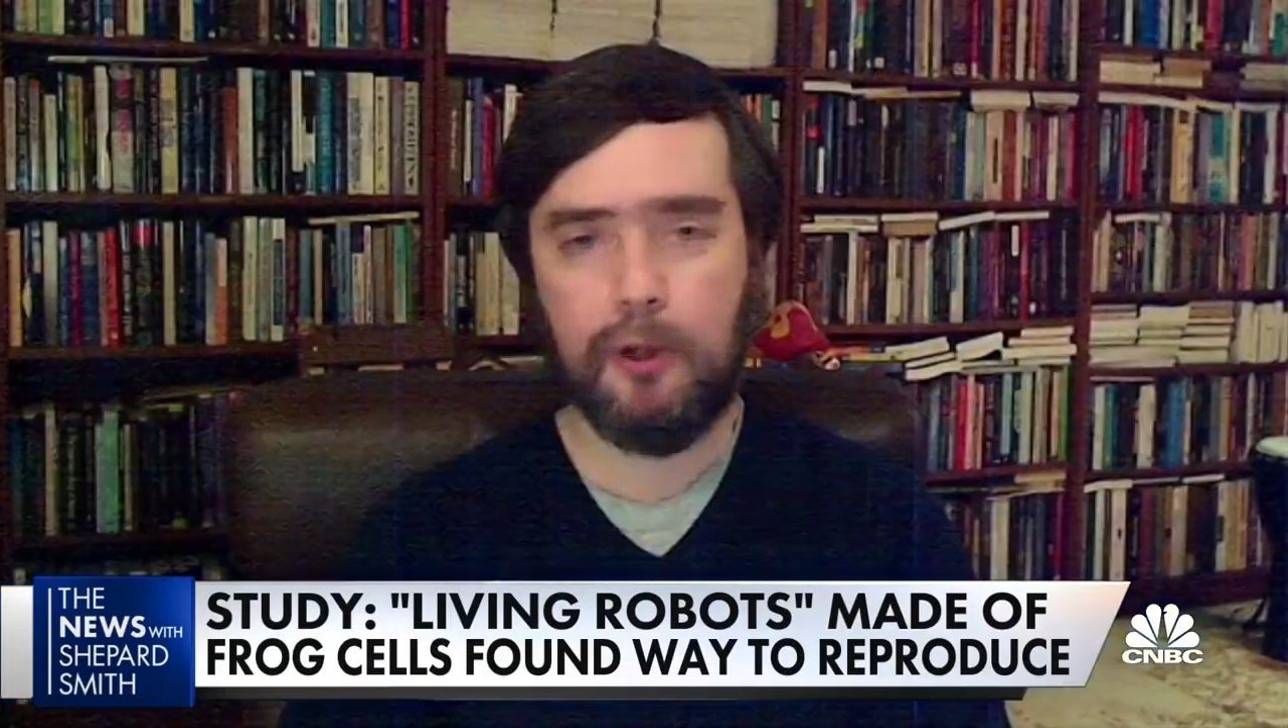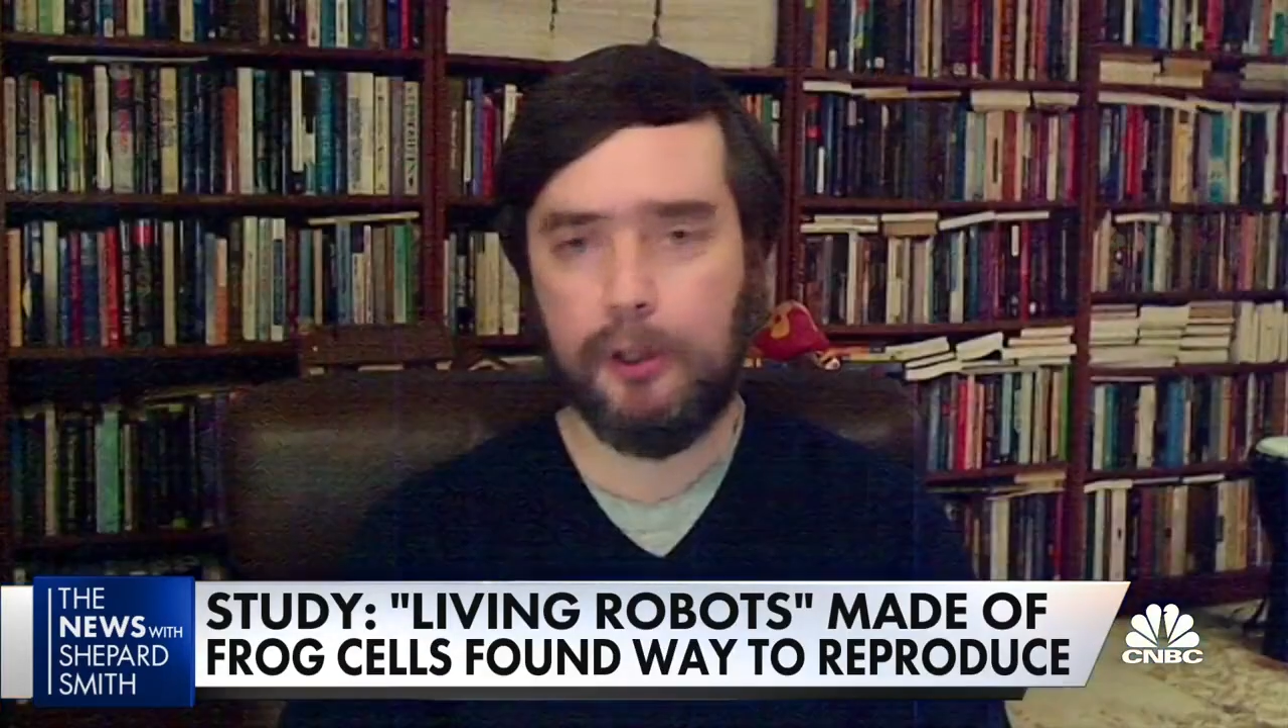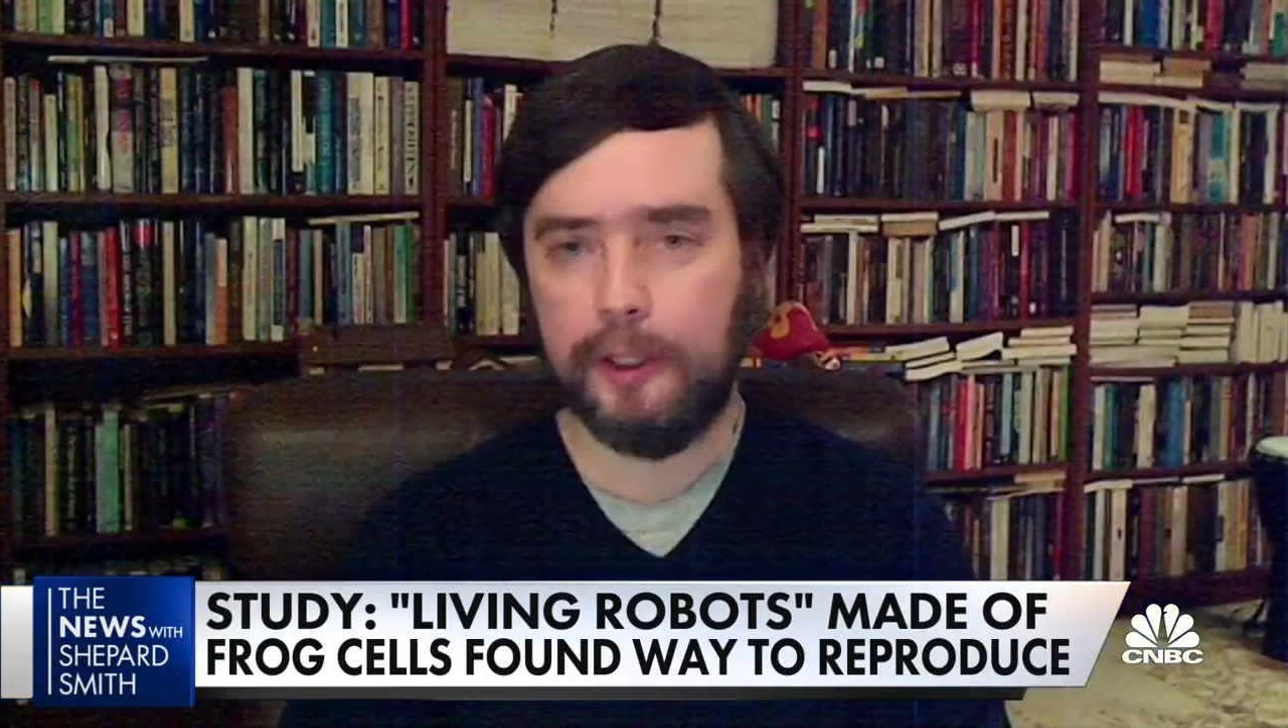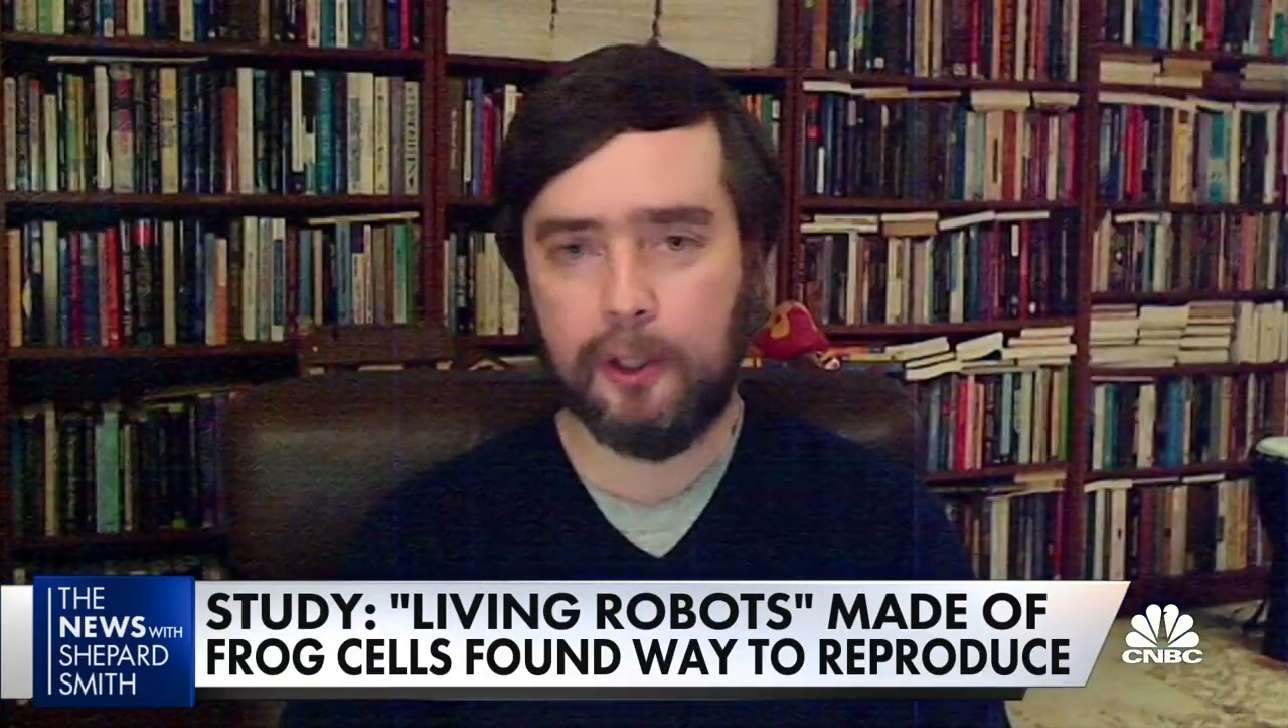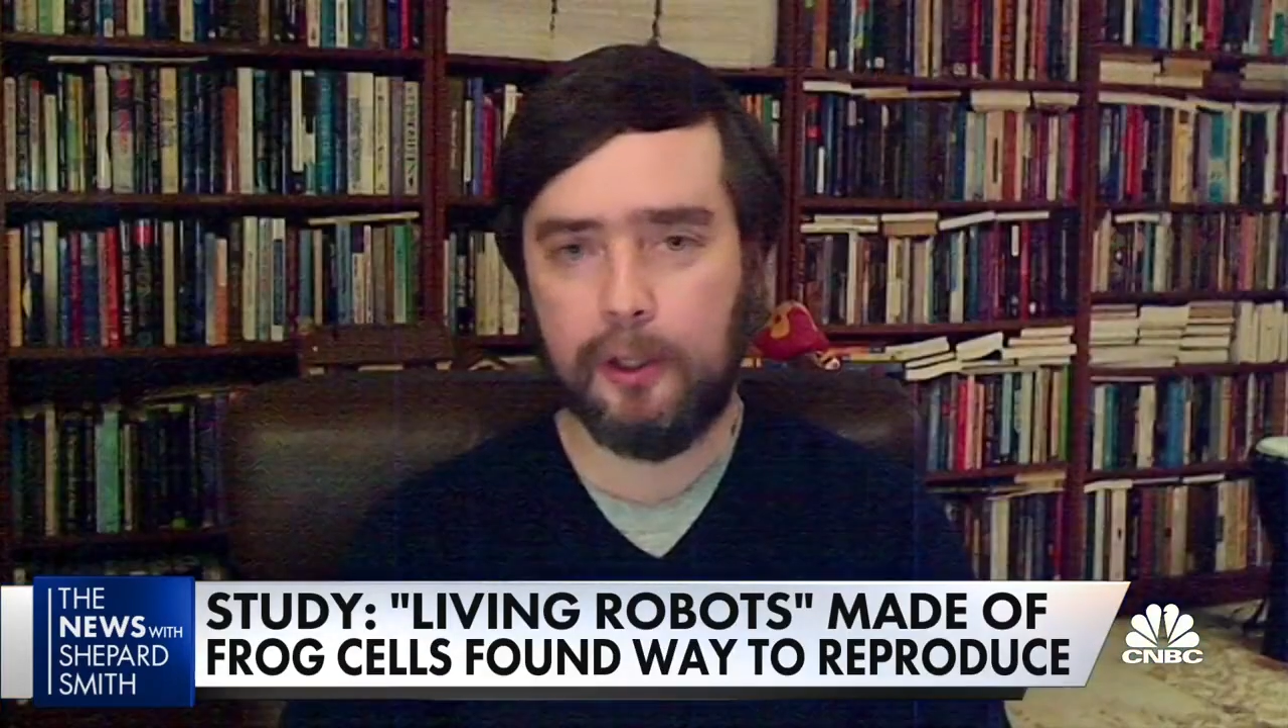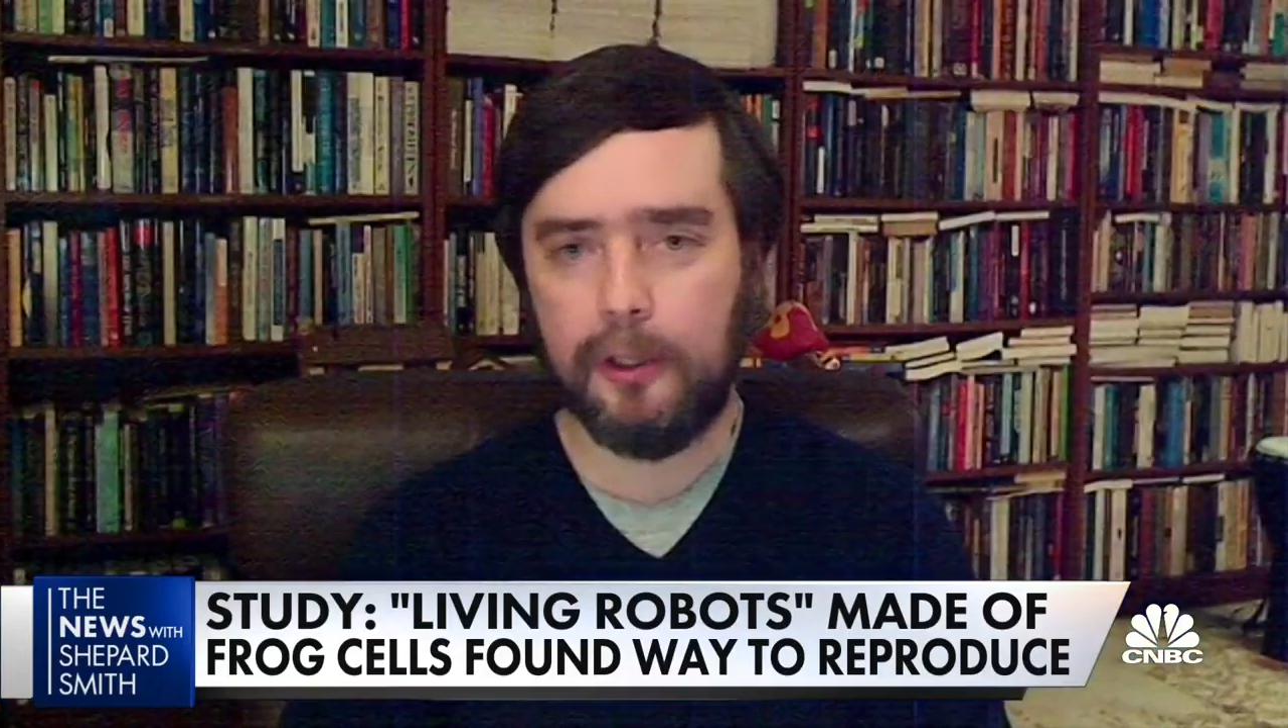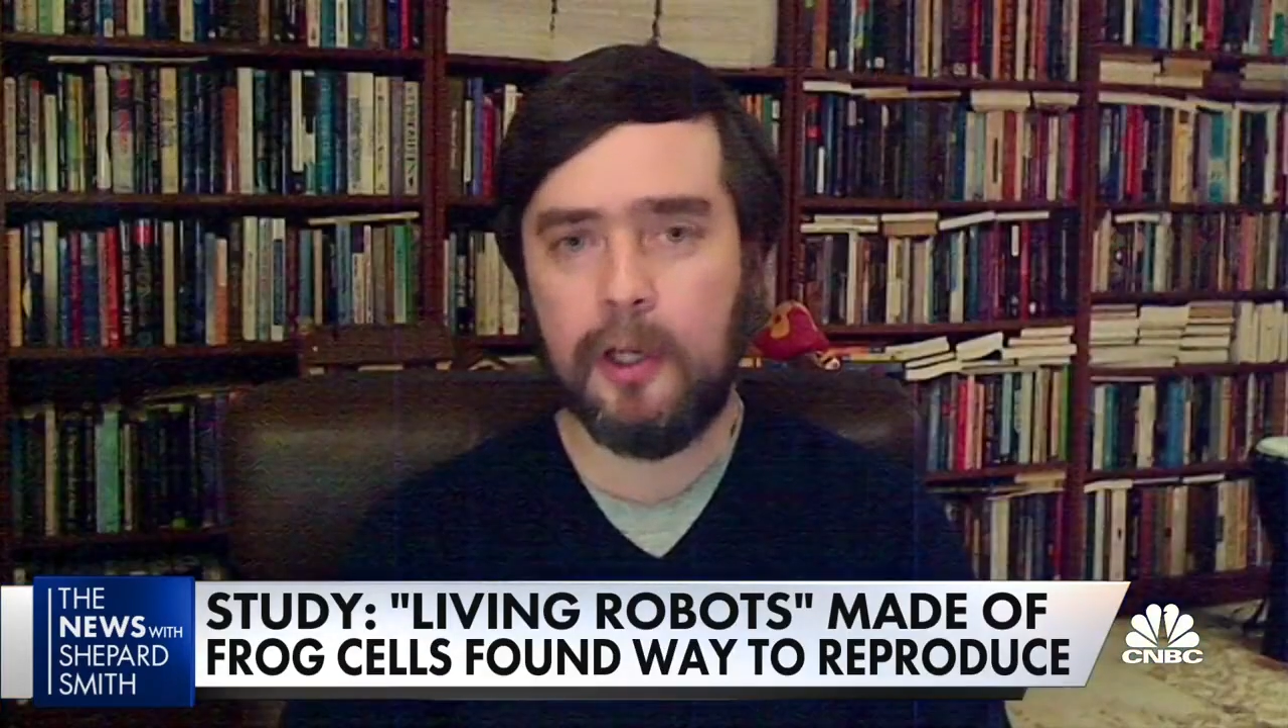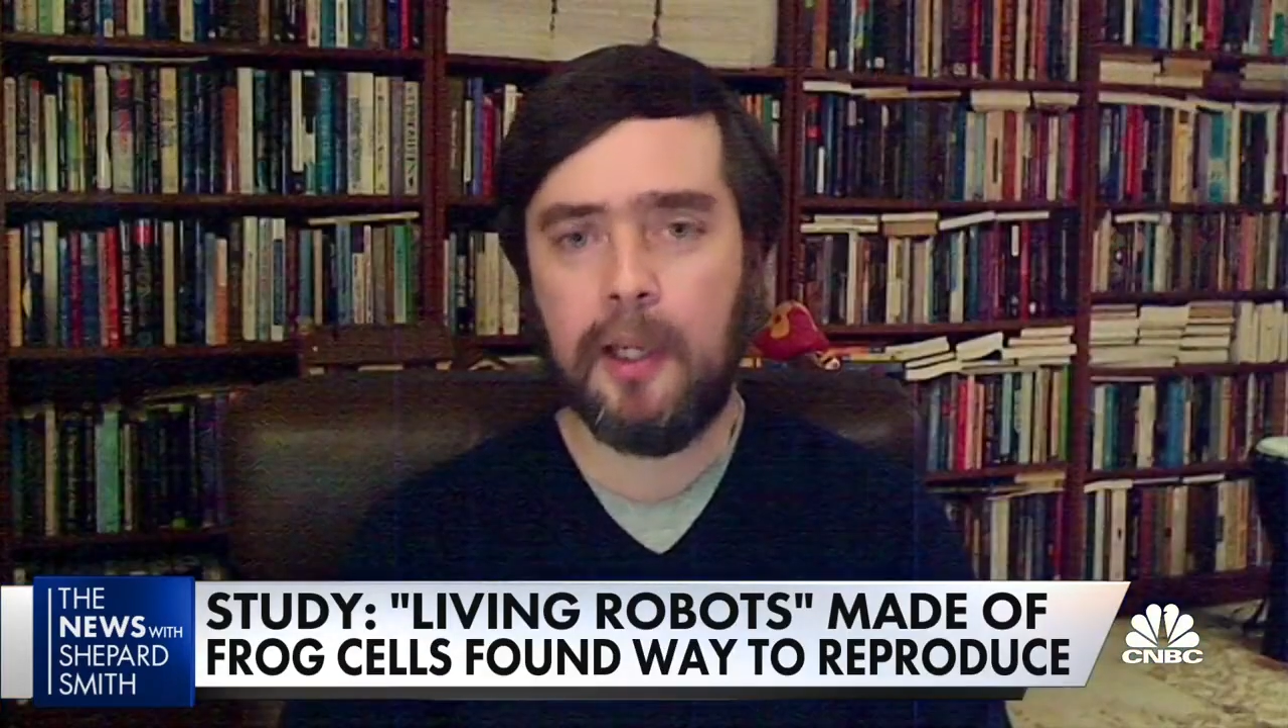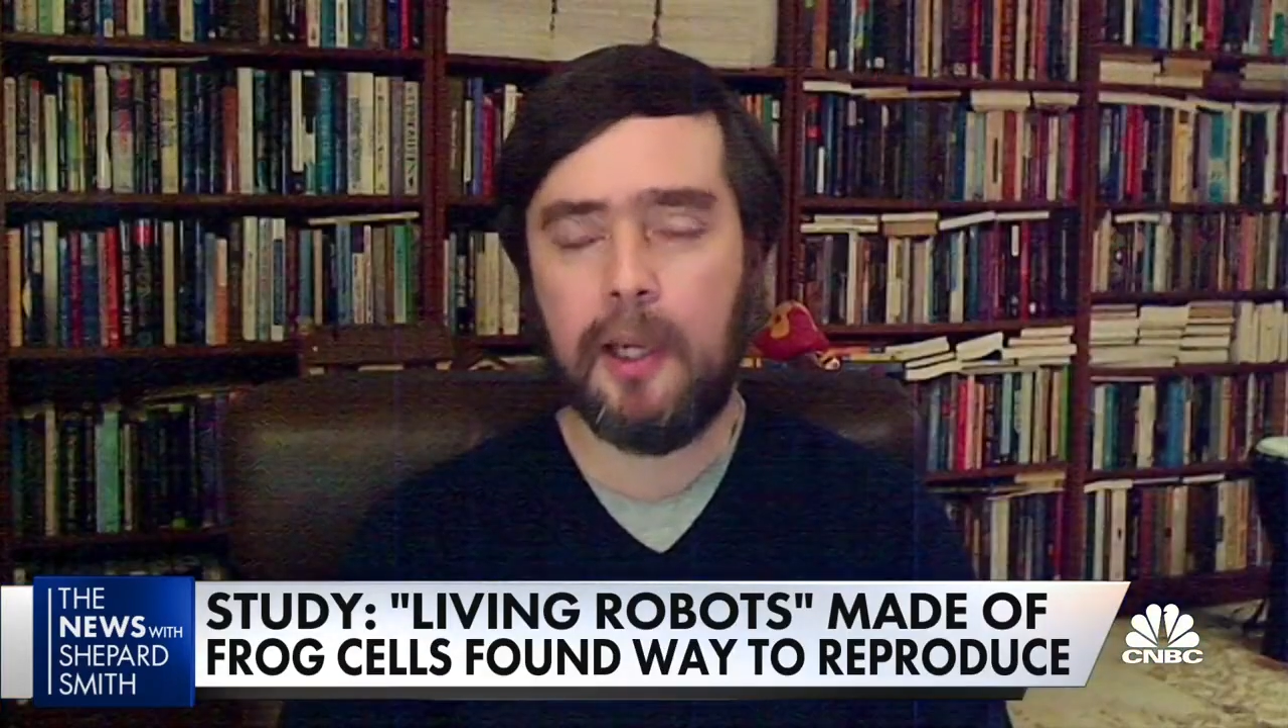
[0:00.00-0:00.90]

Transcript: all day long.